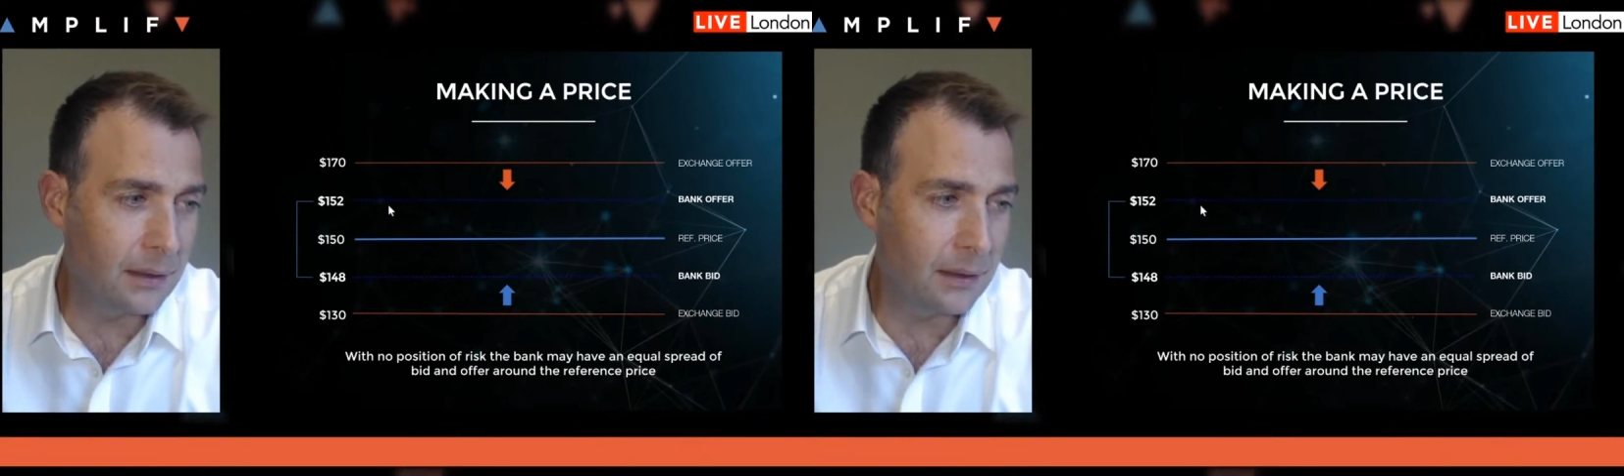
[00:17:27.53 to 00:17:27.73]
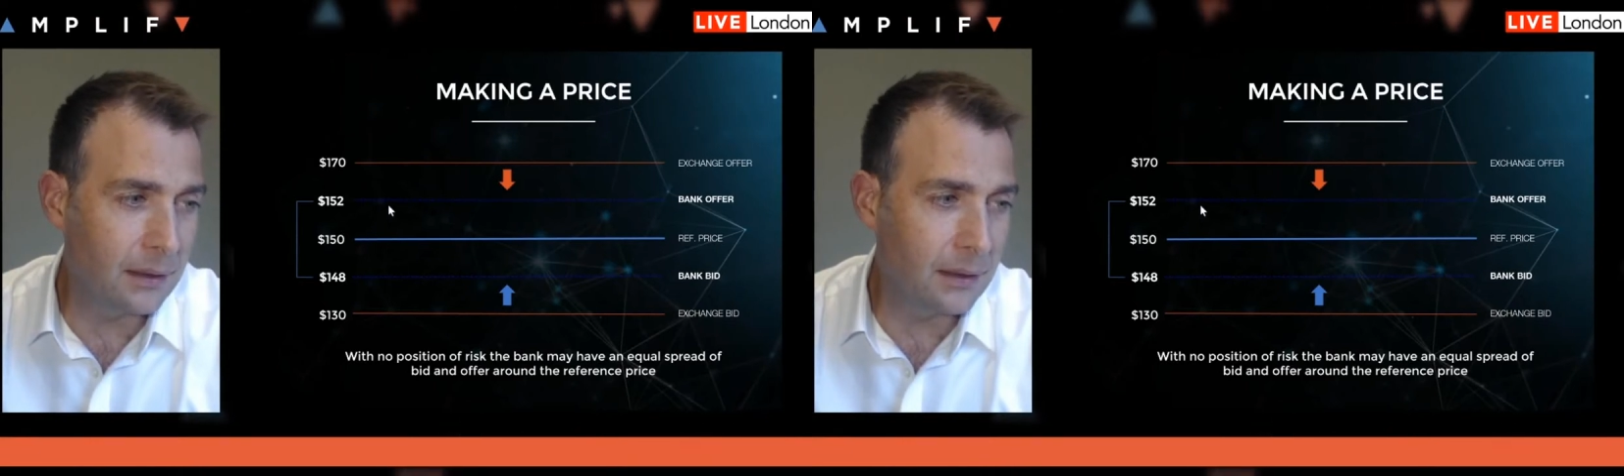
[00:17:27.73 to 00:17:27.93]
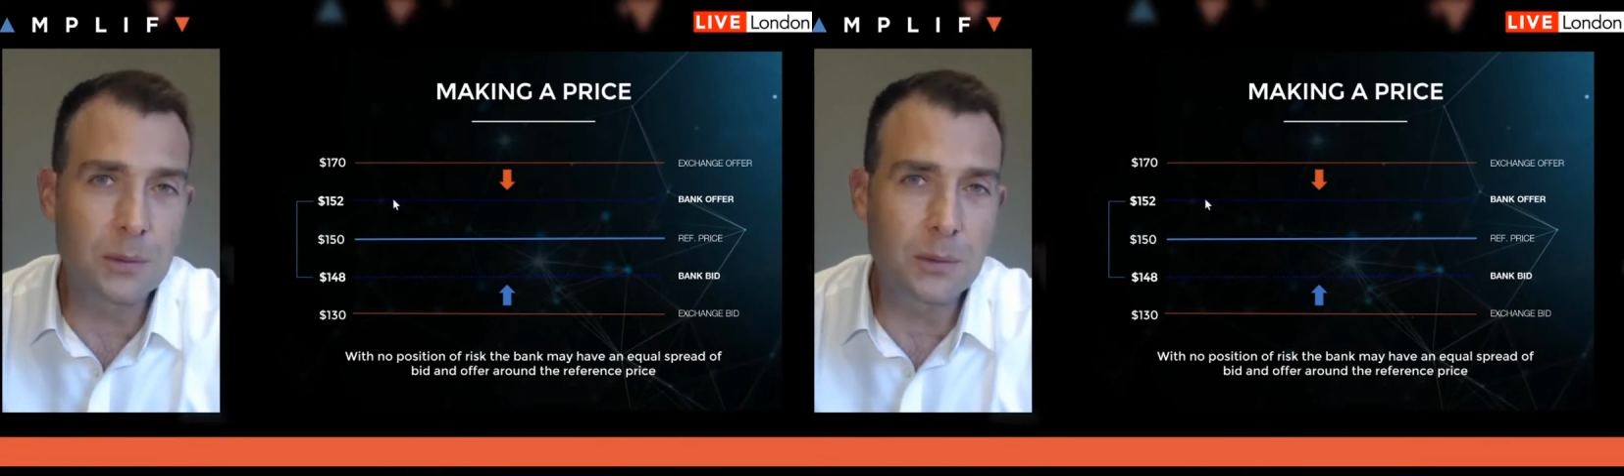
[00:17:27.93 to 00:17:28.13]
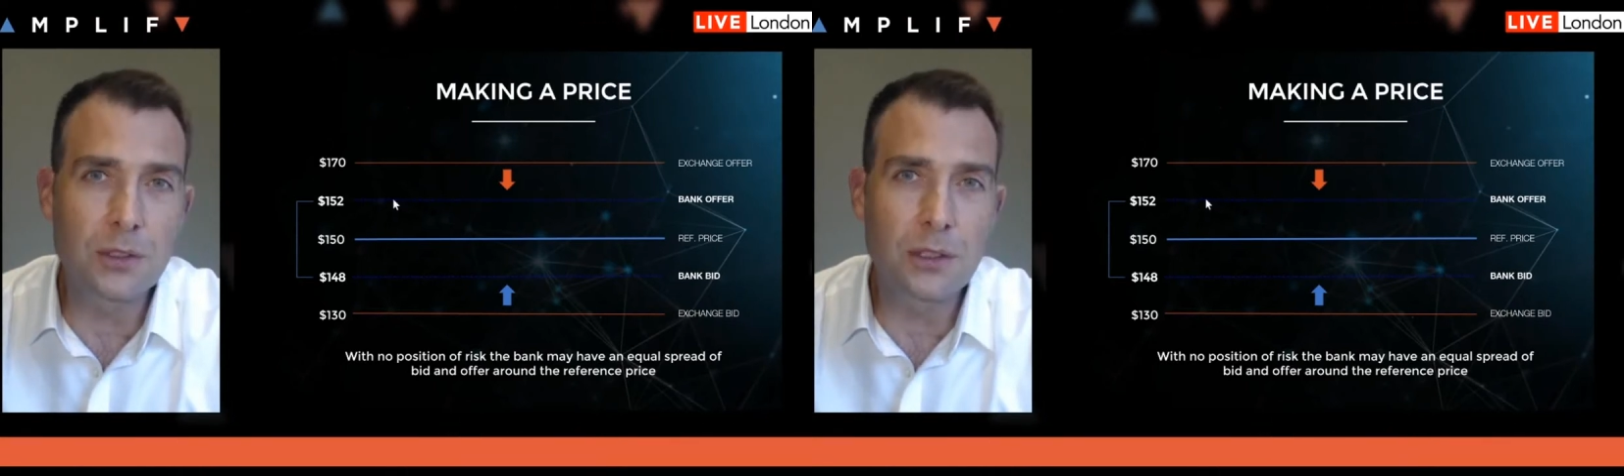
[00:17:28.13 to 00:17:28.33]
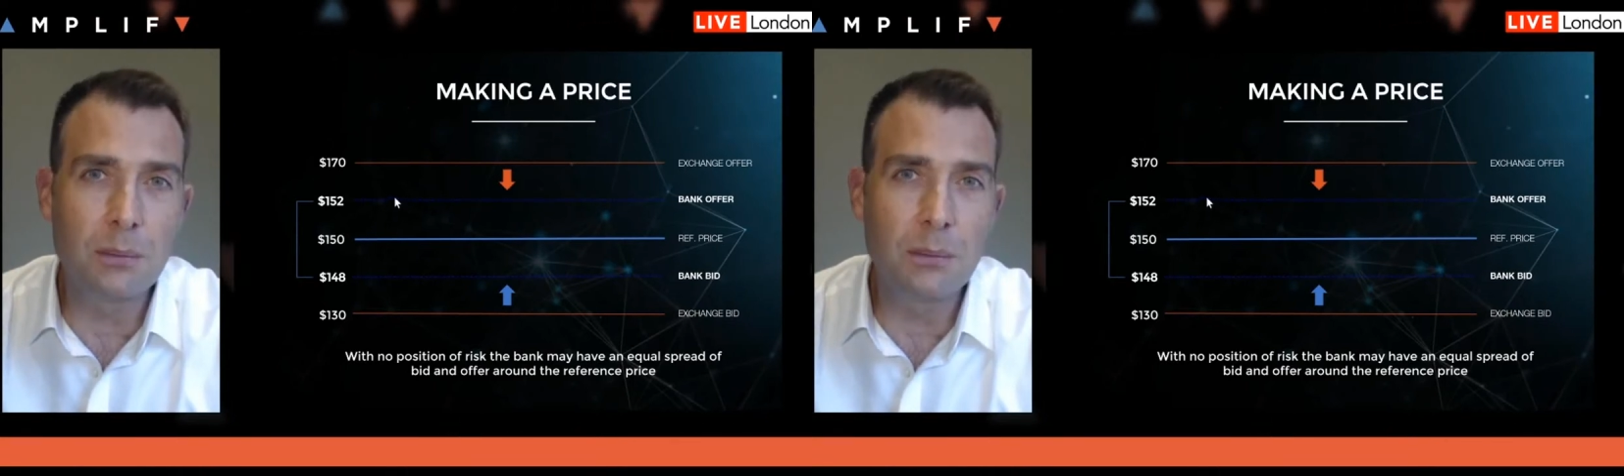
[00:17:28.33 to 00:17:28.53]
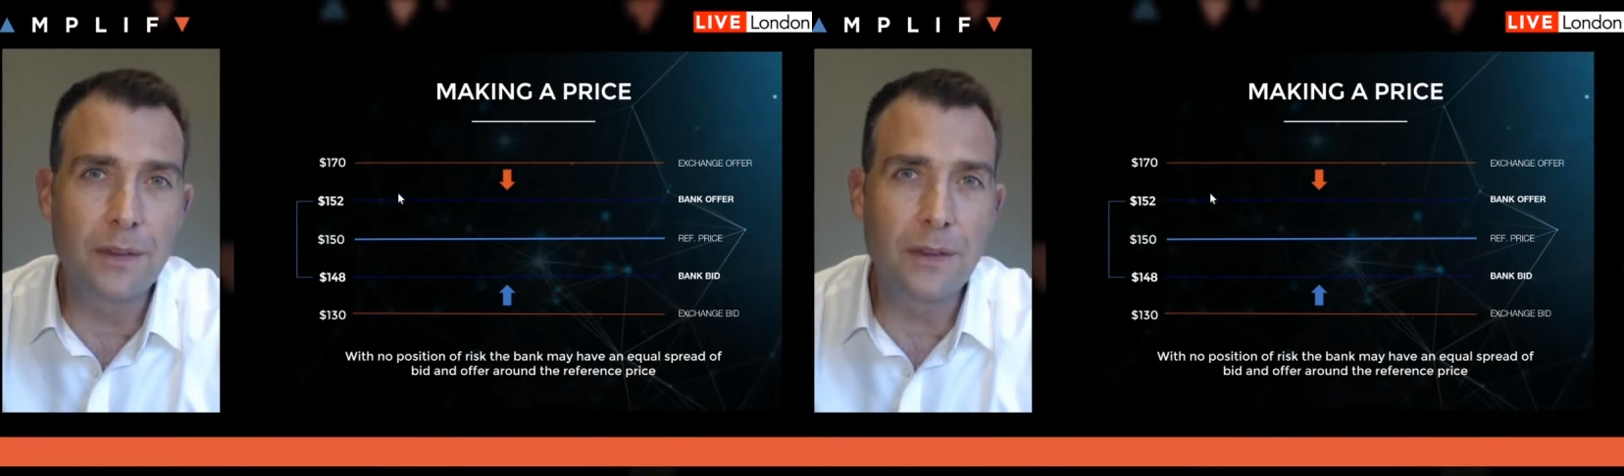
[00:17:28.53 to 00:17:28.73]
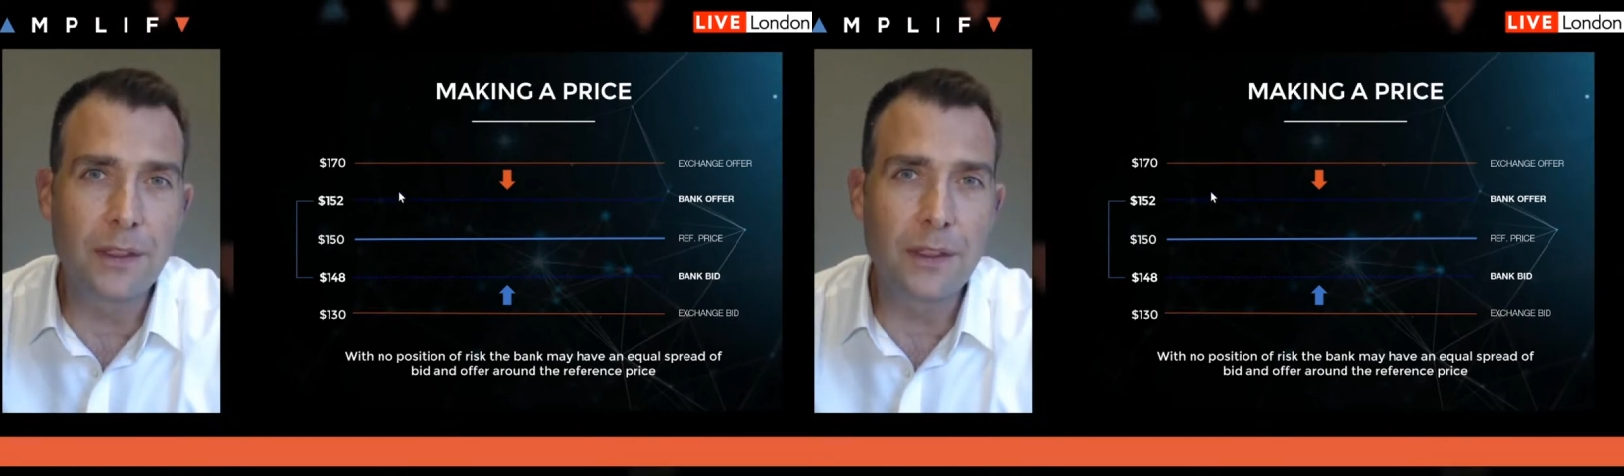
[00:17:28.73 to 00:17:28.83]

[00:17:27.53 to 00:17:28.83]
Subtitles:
and the price will start moving.